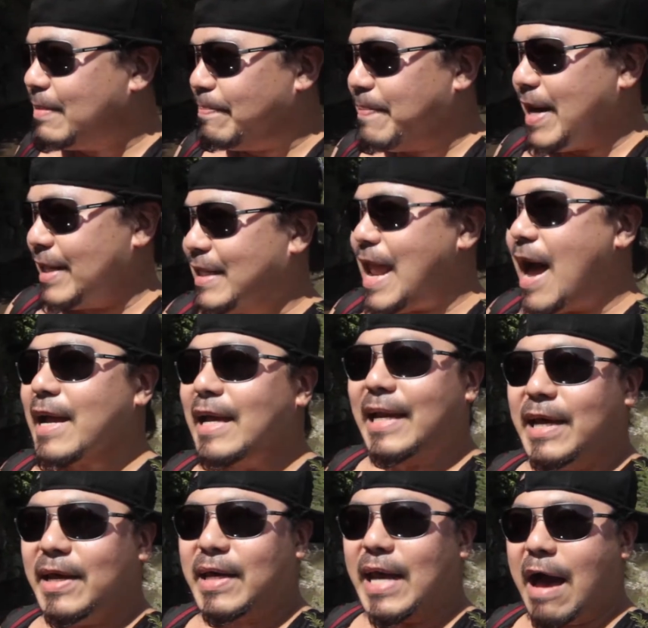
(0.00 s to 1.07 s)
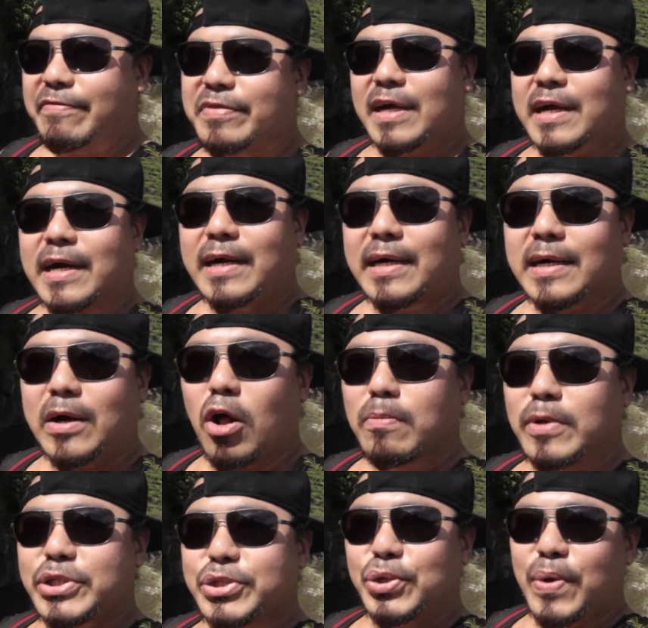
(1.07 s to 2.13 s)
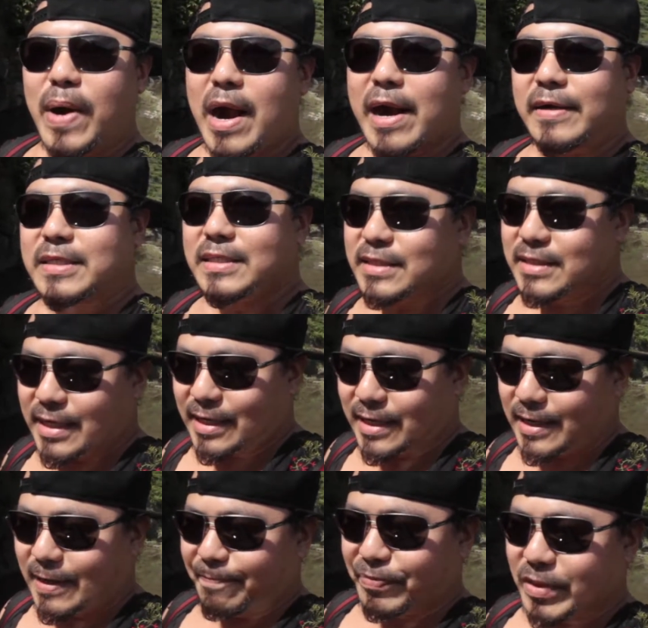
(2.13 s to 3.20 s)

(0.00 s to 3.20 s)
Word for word: But luckily, after almost two hours, the,